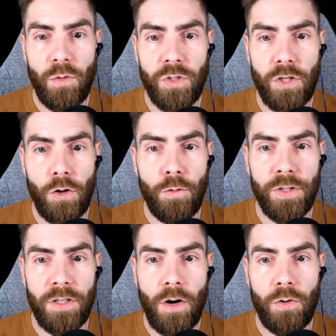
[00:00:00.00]
with the
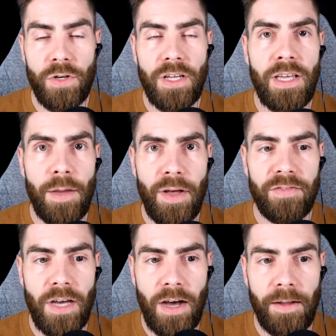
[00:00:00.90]
coupon code
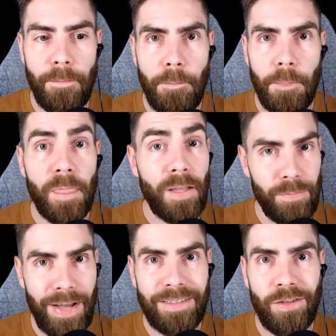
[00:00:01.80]
EMF Guy.
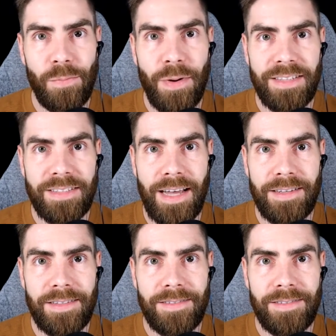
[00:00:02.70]
Back to the podcast.